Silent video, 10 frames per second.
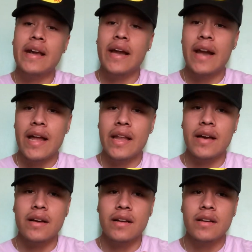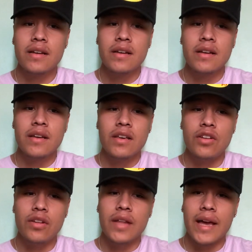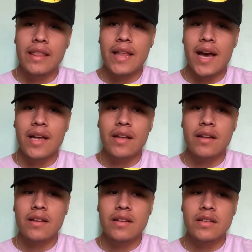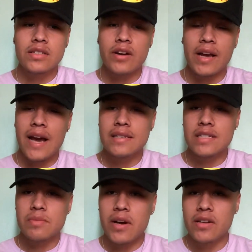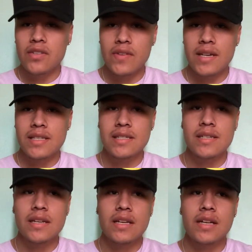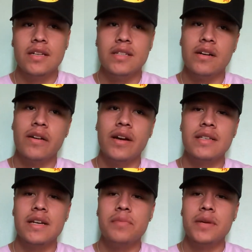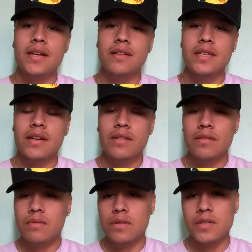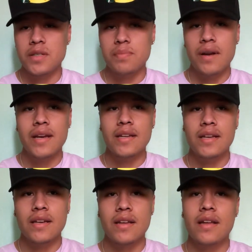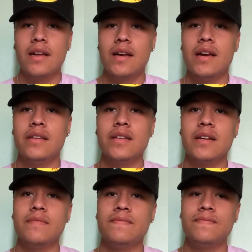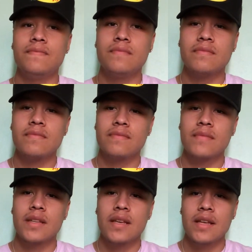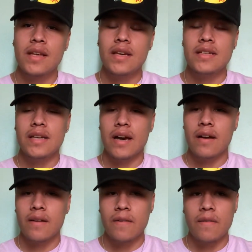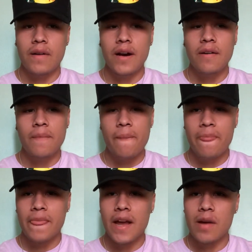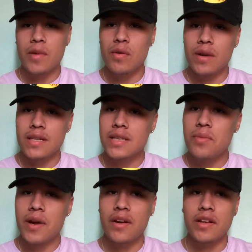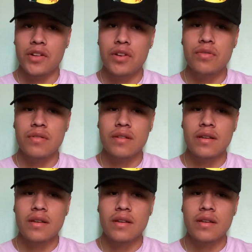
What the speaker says: kind of had like a, you know, like that sarcastic smile on his face. He's like, all right, tell me. And I was like, well, she's pregnant. And he's like, He's like, wow, how come you didn't want to tell me? I already knew.